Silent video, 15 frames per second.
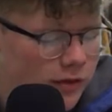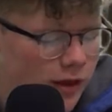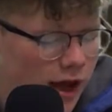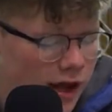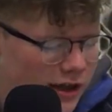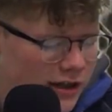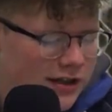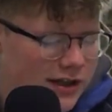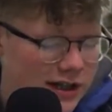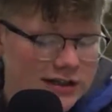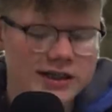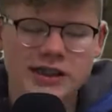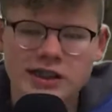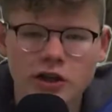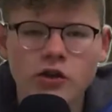And it
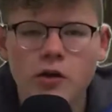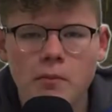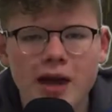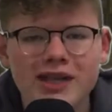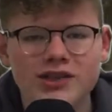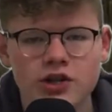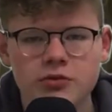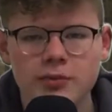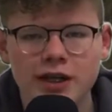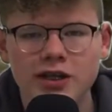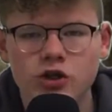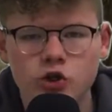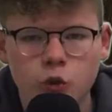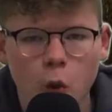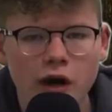still amazes me
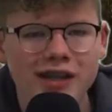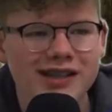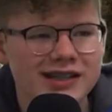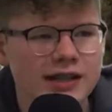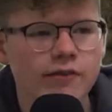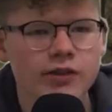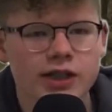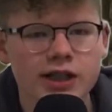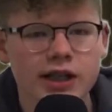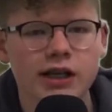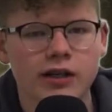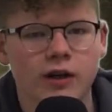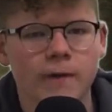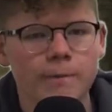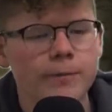in
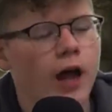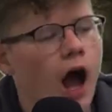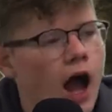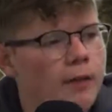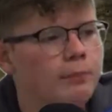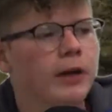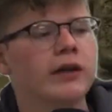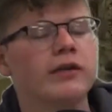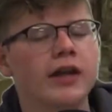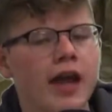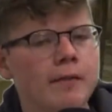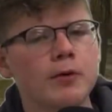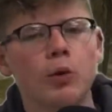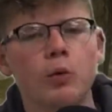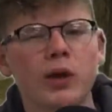2017. I played the
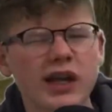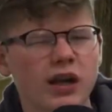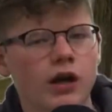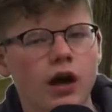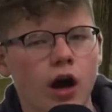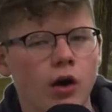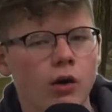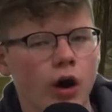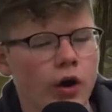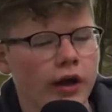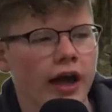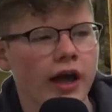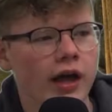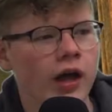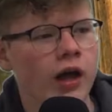game a week ago,
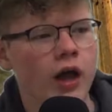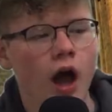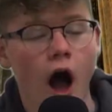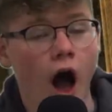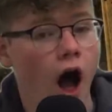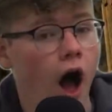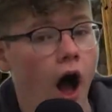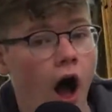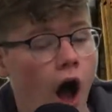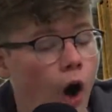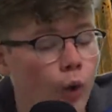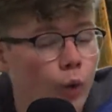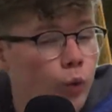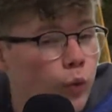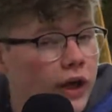okay?
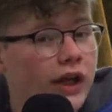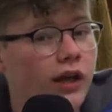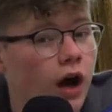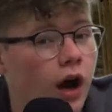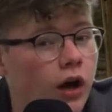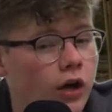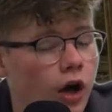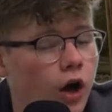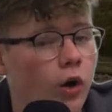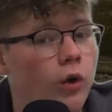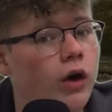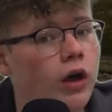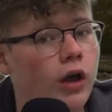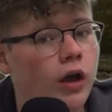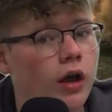A week ago.
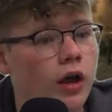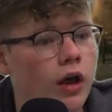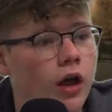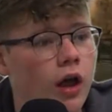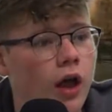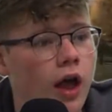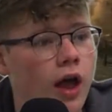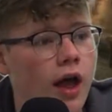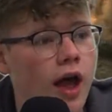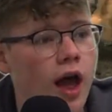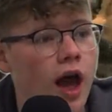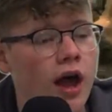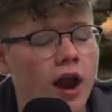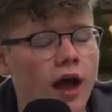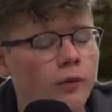
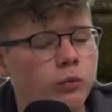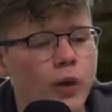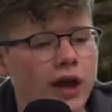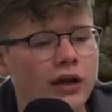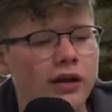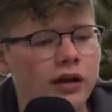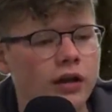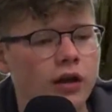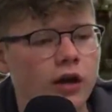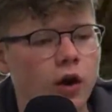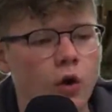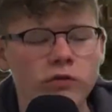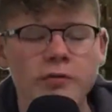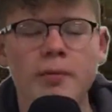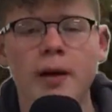And I went
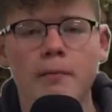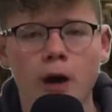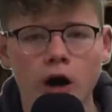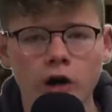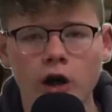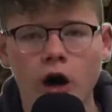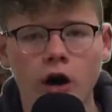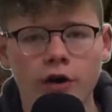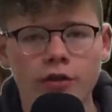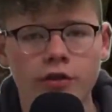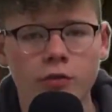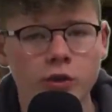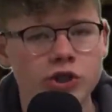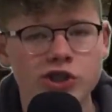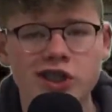over by Markarth,
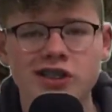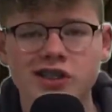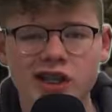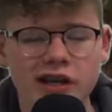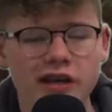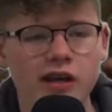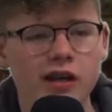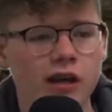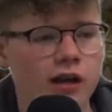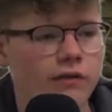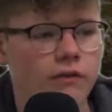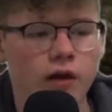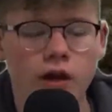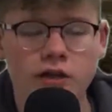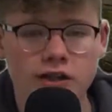which is a city in
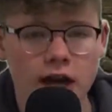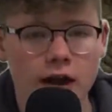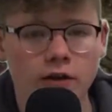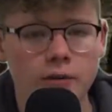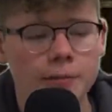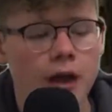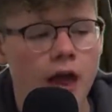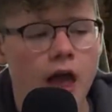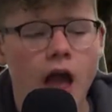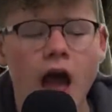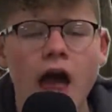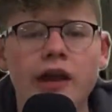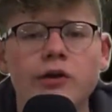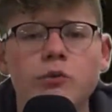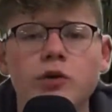Skyrim,
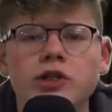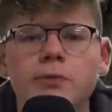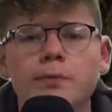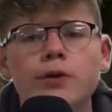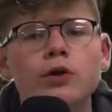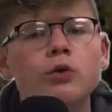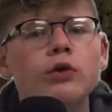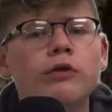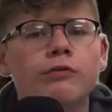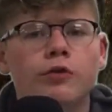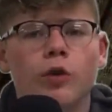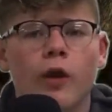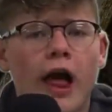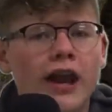and it was beautiful.